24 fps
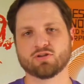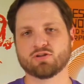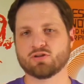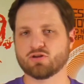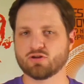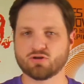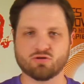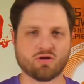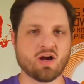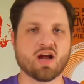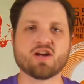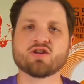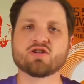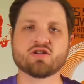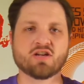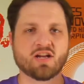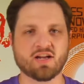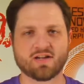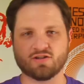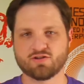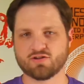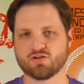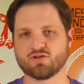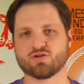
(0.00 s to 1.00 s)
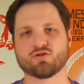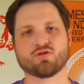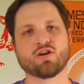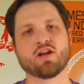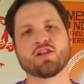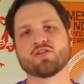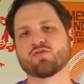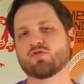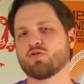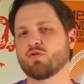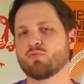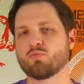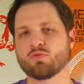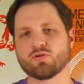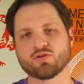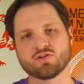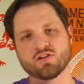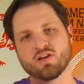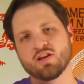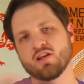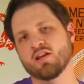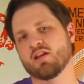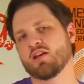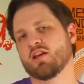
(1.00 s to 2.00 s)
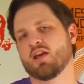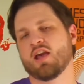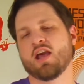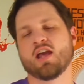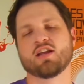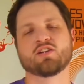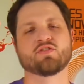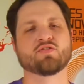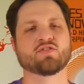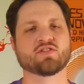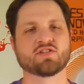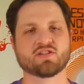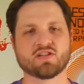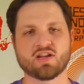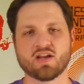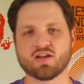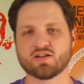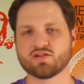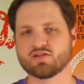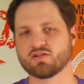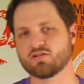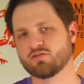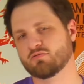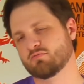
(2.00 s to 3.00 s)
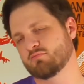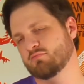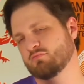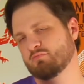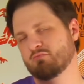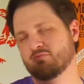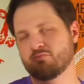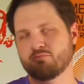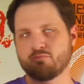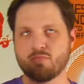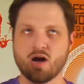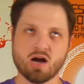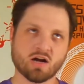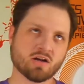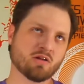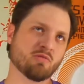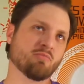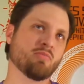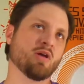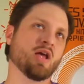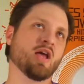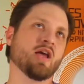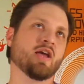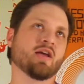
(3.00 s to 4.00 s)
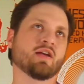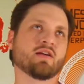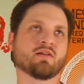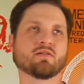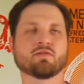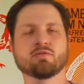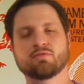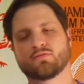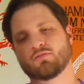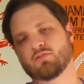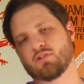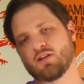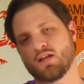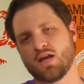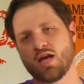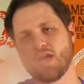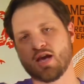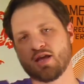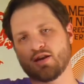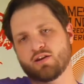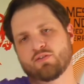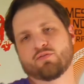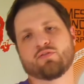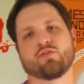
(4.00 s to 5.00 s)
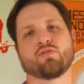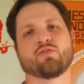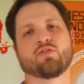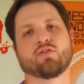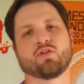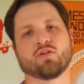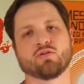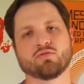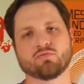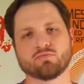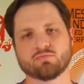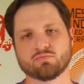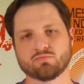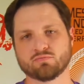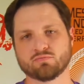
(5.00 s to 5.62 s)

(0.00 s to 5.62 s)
Congratulations. Transformers, Age of Extinction, Michael Bay, end of review.